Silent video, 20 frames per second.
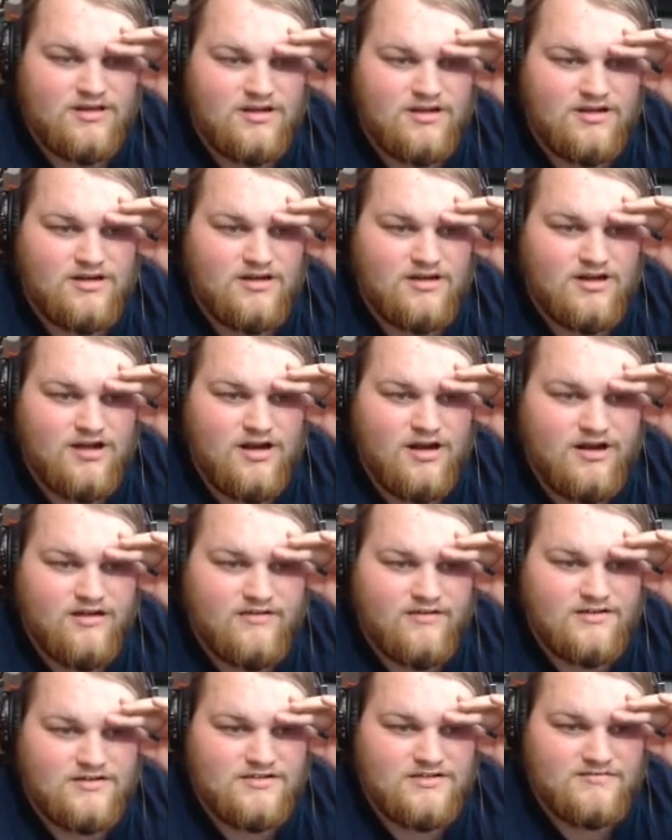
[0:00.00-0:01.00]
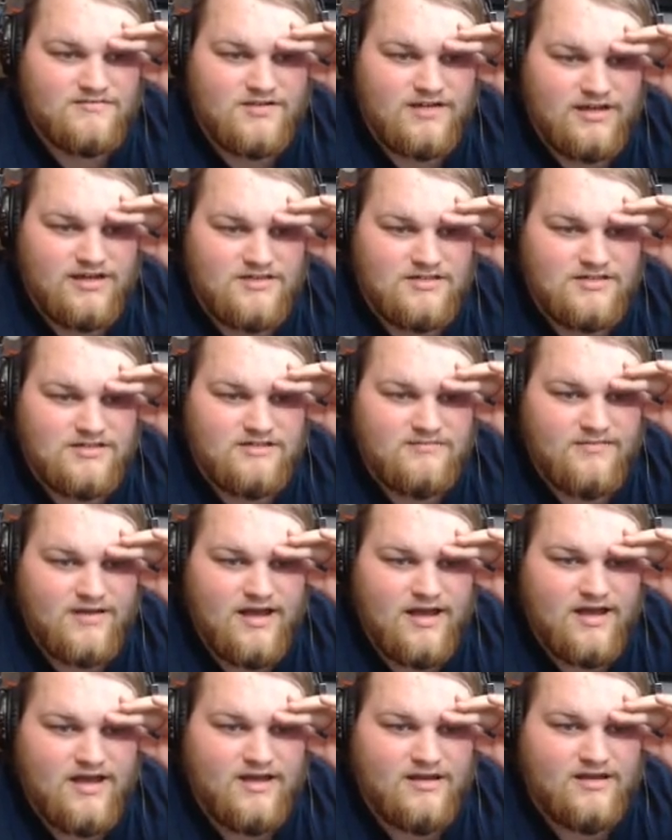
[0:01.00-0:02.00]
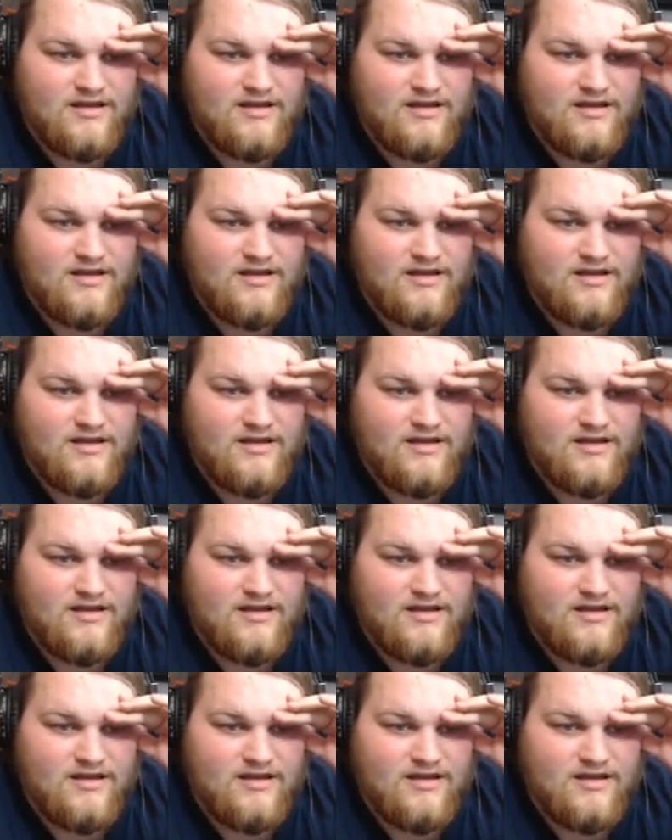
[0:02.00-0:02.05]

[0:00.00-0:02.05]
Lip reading: Oh, there's some neons in the back.